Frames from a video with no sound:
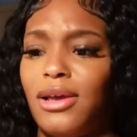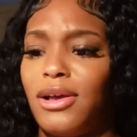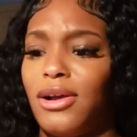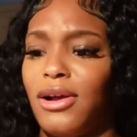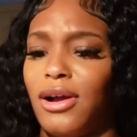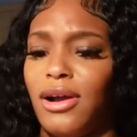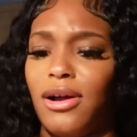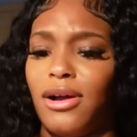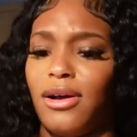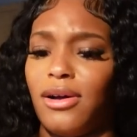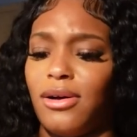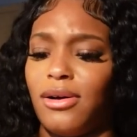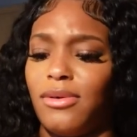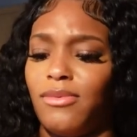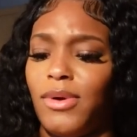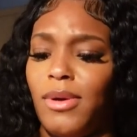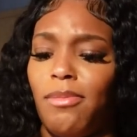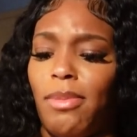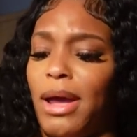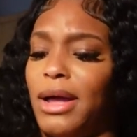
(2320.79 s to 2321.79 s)
Girl,
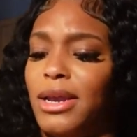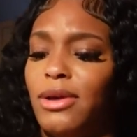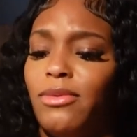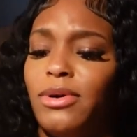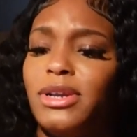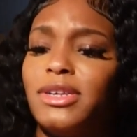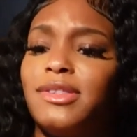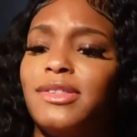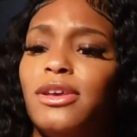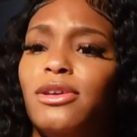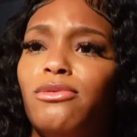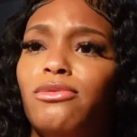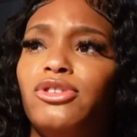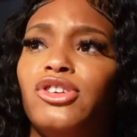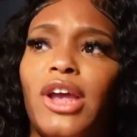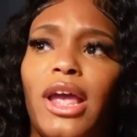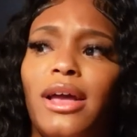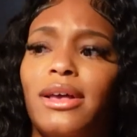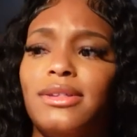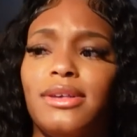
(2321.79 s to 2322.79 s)
we barely want to see you
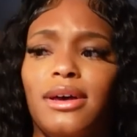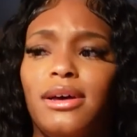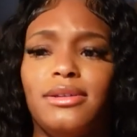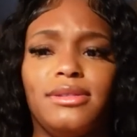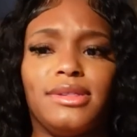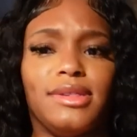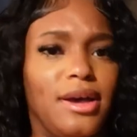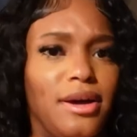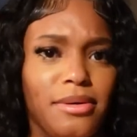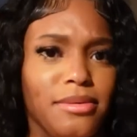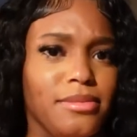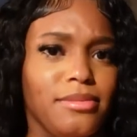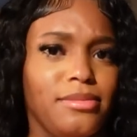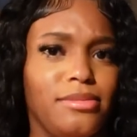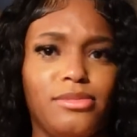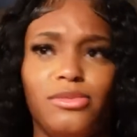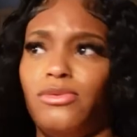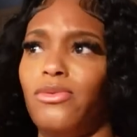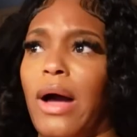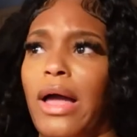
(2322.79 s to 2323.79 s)
shake uh,
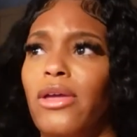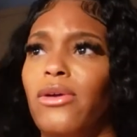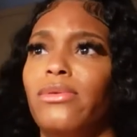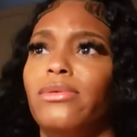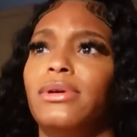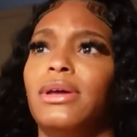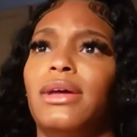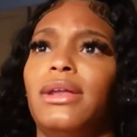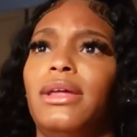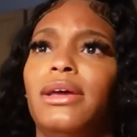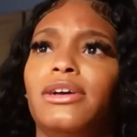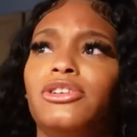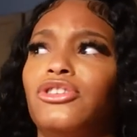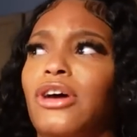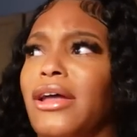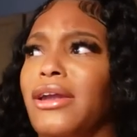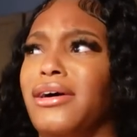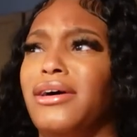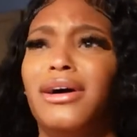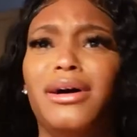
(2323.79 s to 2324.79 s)
something. Why you in here
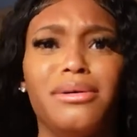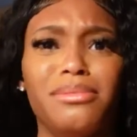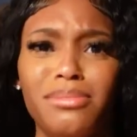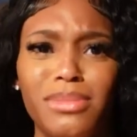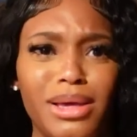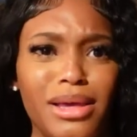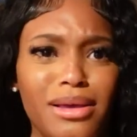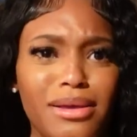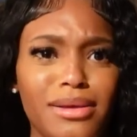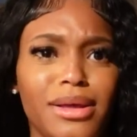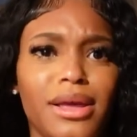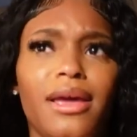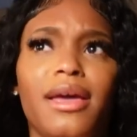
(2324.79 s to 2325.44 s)
trying to hump me?